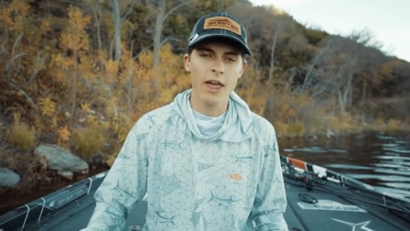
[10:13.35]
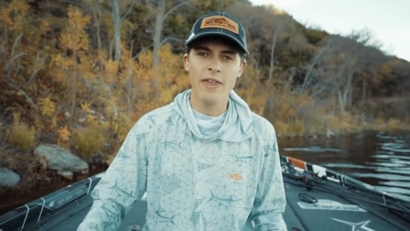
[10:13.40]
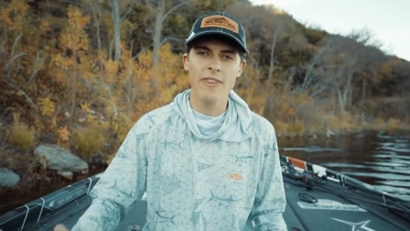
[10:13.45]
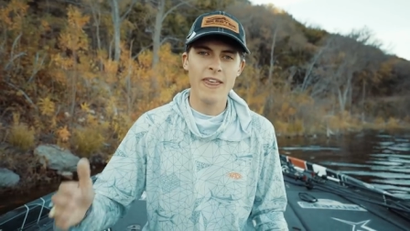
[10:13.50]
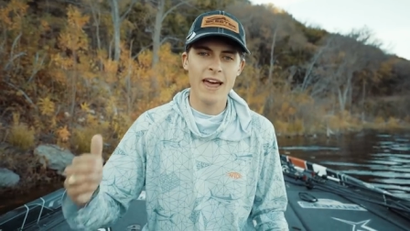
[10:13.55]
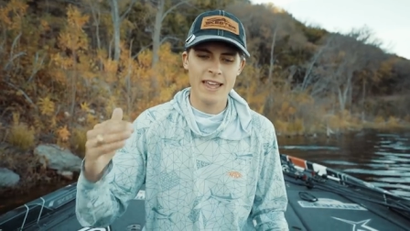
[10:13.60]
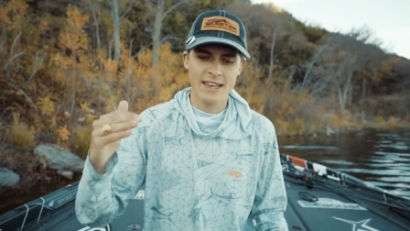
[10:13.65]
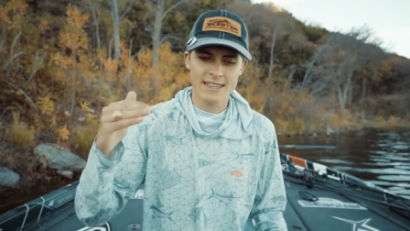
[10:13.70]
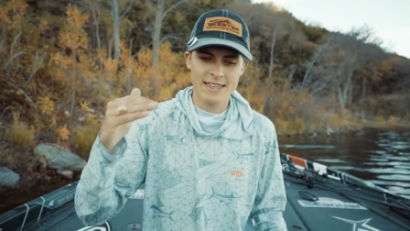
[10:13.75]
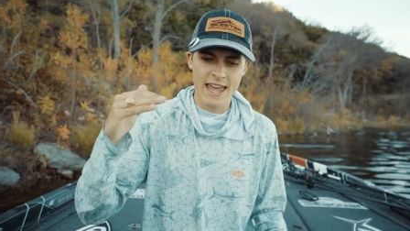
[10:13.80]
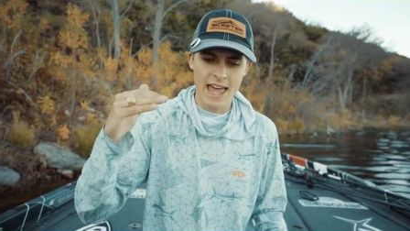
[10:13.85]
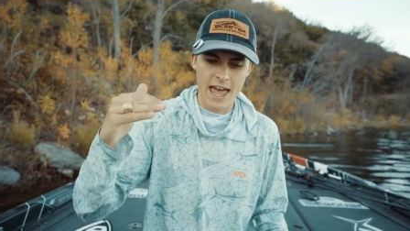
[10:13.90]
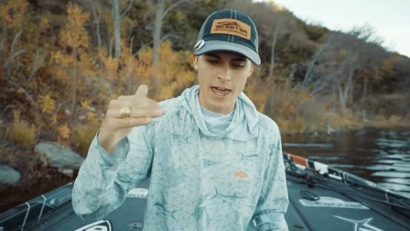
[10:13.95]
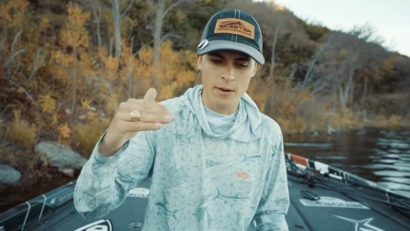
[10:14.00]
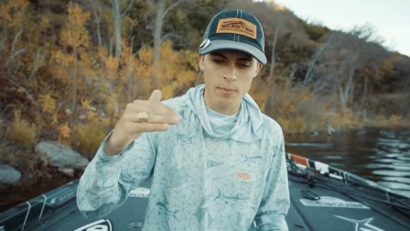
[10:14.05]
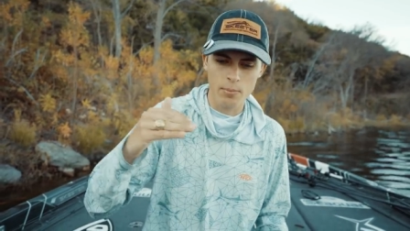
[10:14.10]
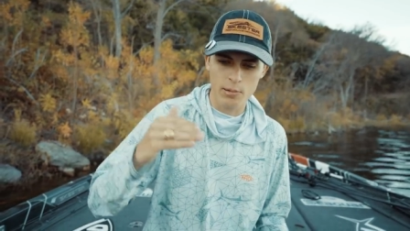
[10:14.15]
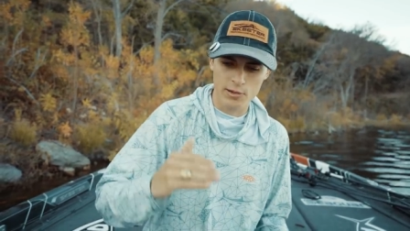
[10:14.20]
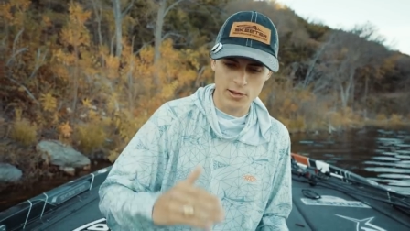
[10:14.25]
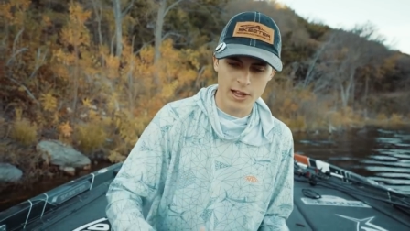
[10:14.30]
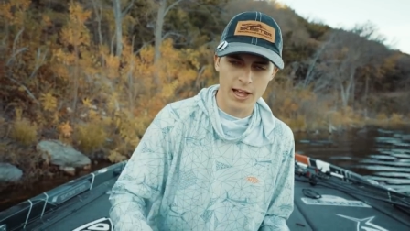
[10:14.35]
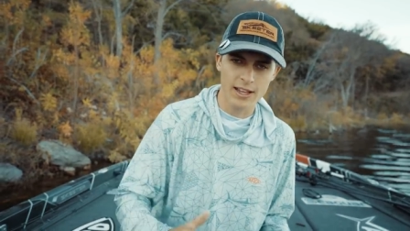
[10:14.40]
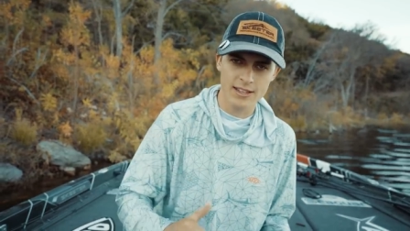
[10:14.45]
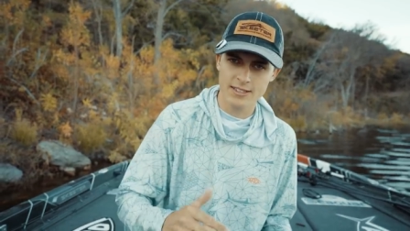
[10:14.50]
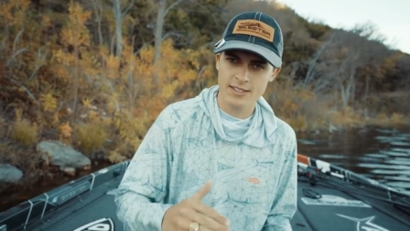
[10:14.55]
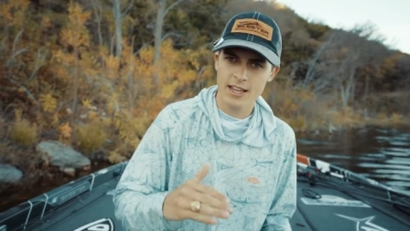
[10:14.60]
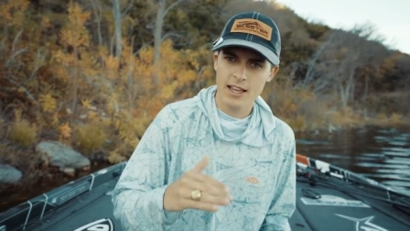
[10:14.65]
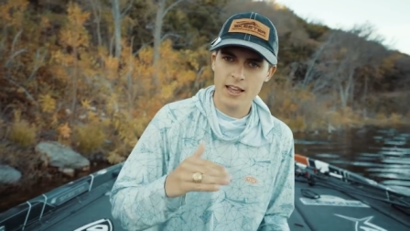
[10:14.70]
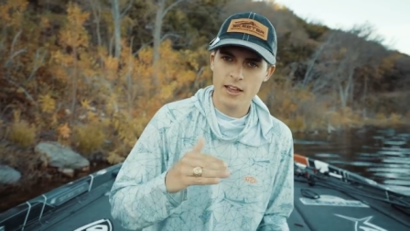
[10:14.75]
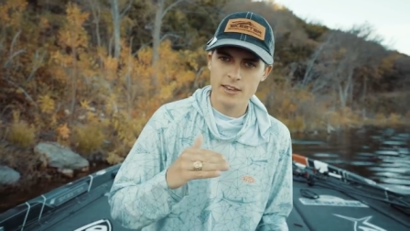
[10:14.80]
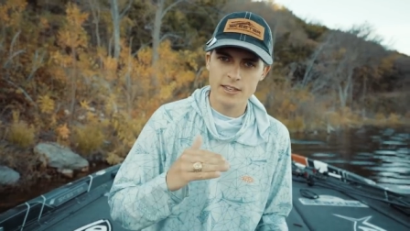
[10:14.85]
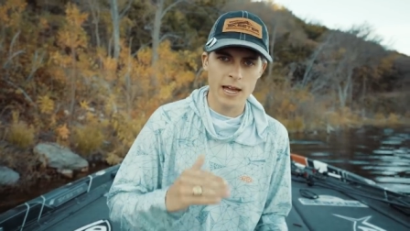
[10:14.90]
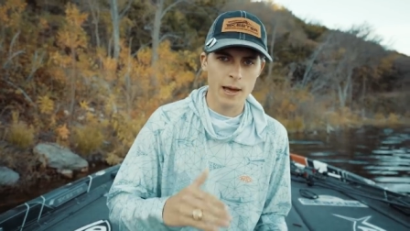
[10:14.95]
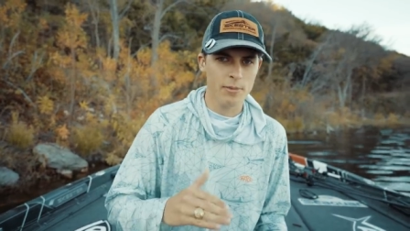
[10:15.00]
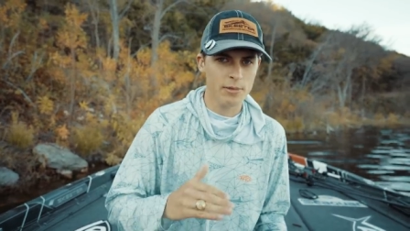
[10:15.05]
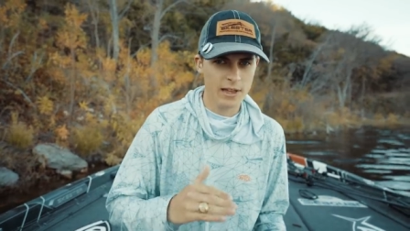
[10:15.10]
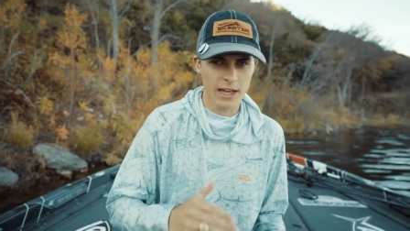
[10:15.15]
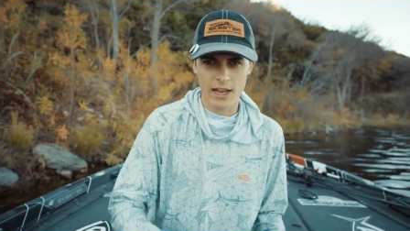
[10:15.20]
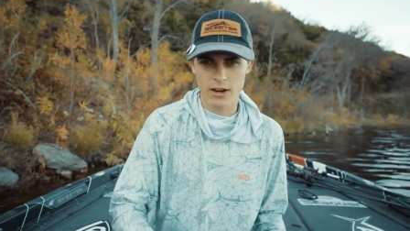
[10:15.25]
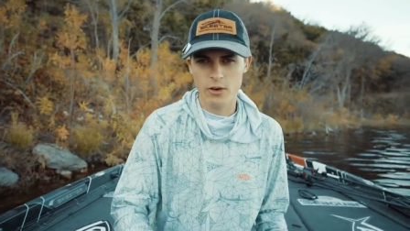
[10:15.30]
in that 10 plus
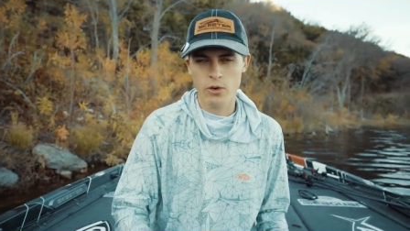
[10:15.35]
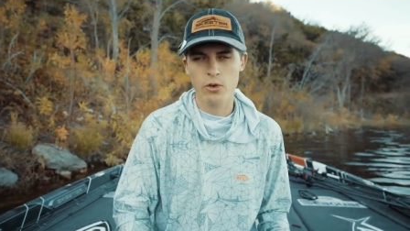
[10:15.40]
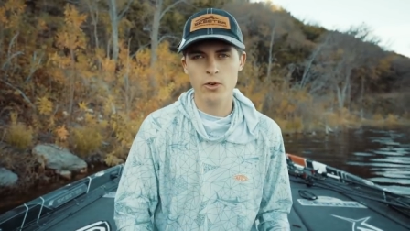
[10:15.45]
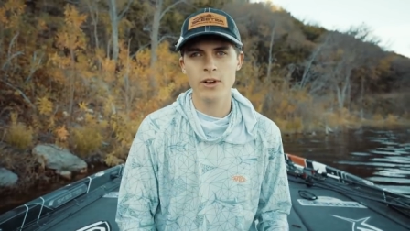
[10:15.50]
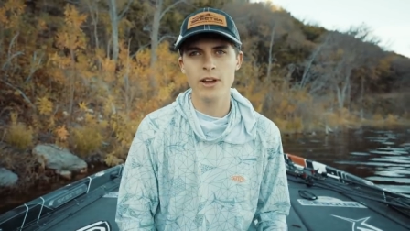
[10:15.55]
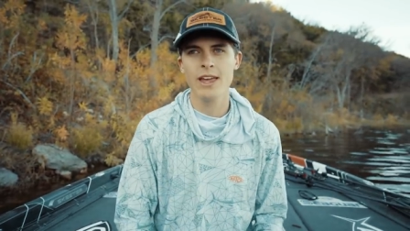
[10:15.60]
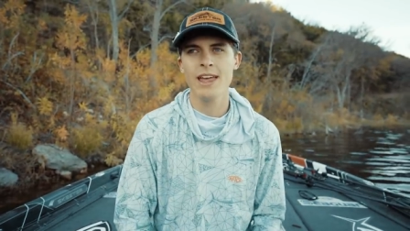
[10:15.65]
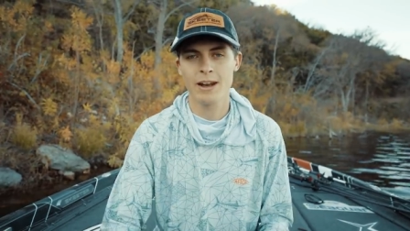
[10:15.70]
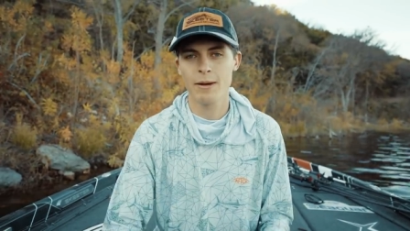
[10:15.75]
depth category.